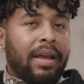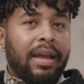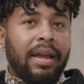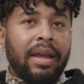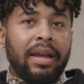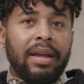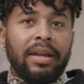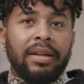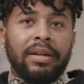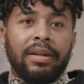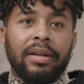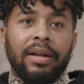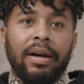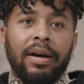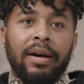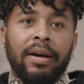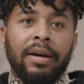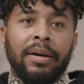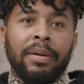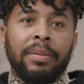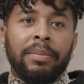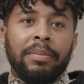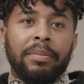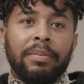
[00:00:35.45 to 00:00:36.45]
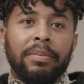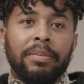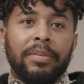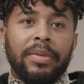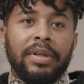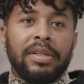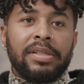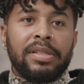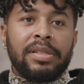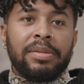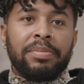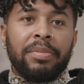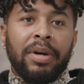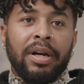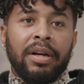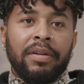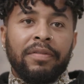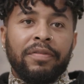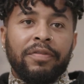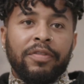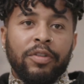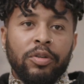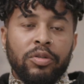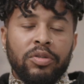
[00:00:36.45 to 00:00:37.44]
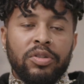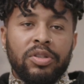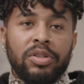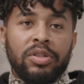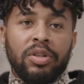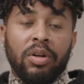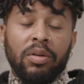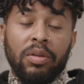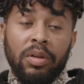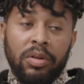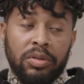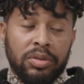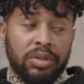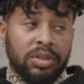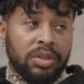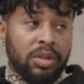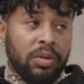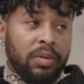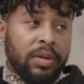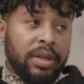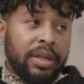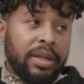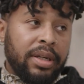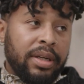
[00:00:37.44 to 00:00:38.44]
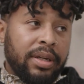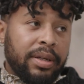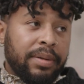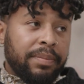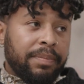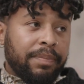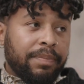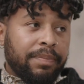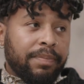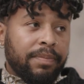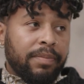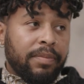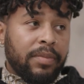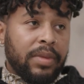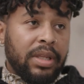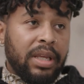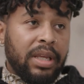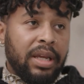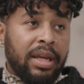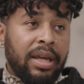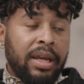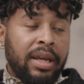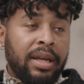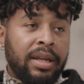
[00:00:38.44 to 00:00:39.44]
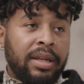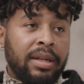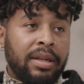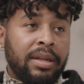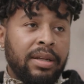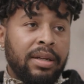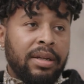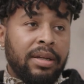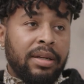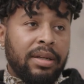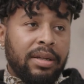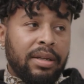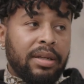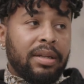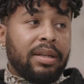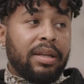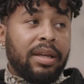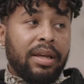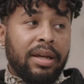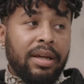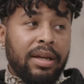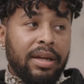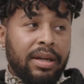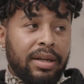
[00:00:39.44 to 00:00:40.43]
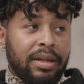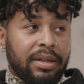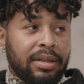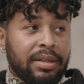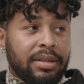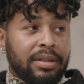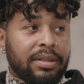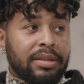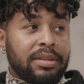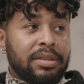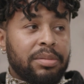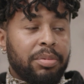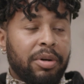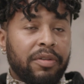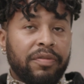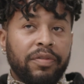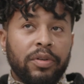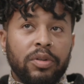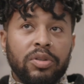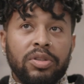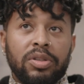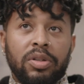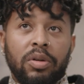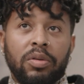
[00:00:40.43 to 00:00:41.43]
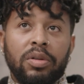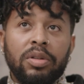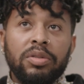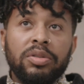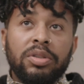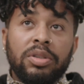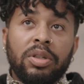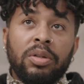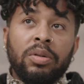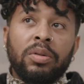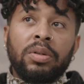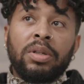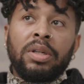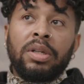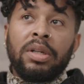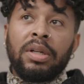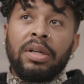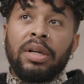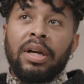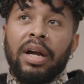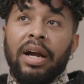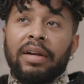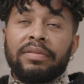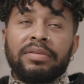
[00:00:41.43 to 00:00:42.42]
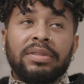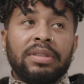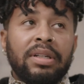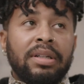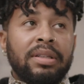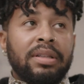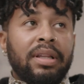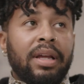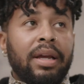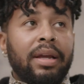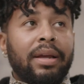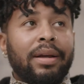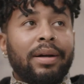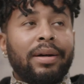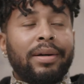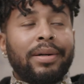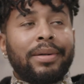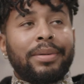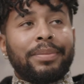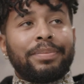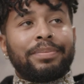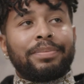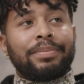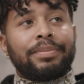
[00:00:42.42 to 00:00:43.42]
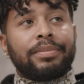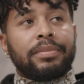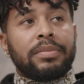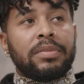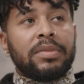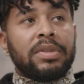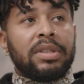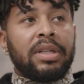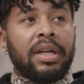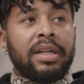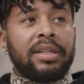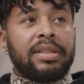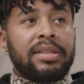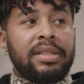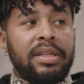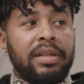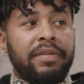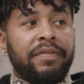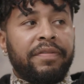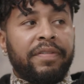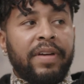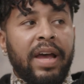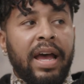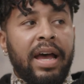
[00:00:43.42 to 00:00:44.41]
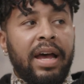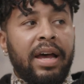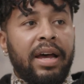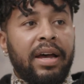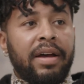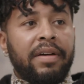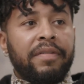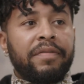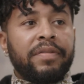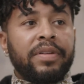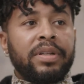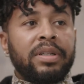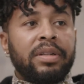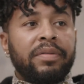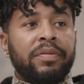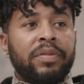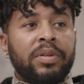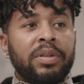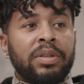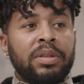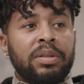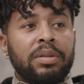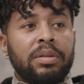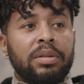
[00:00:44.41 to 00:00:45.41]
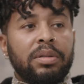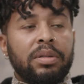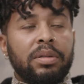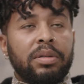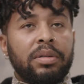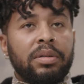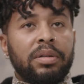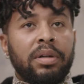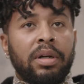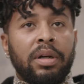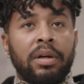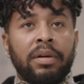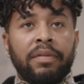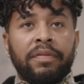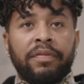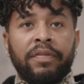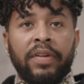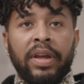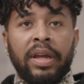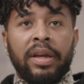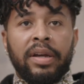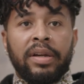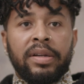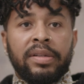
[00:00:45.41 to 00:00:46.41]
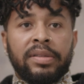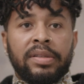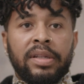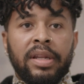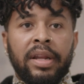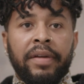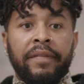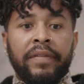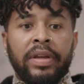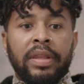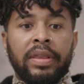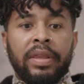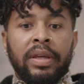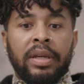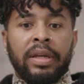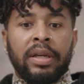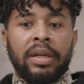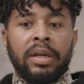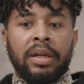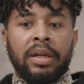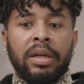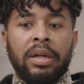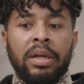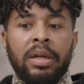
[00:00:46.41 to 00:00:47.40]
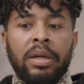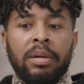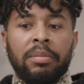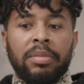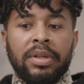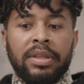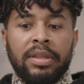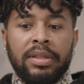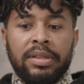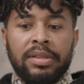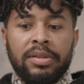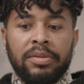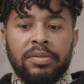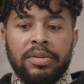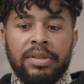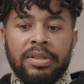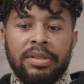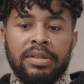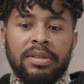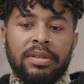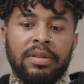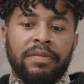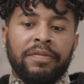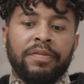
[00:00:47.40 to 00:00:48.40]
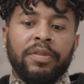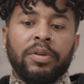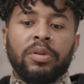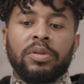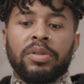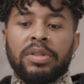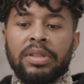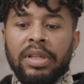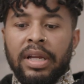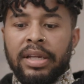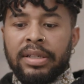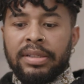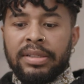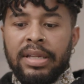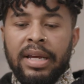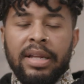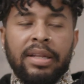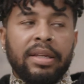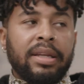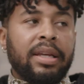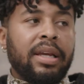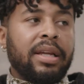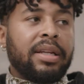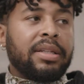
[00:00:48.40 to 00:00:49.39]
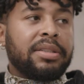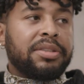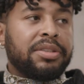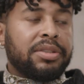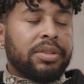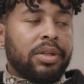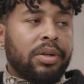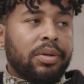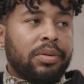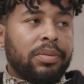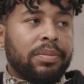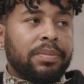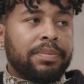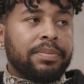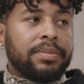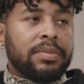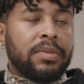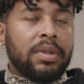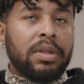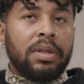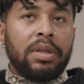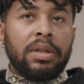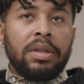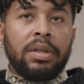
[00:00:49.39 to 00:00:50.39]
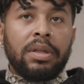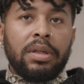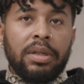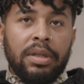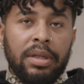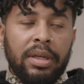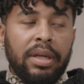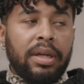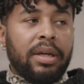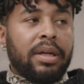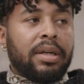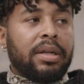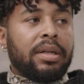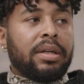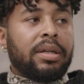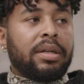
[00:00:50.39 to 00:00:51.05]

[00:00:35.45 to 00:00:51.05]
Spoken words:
And it's my first solo show here. And yeah, it's my first solo show. I've done like TFAF and different fairs and everything, but this was the first like dedicated show. Yeah.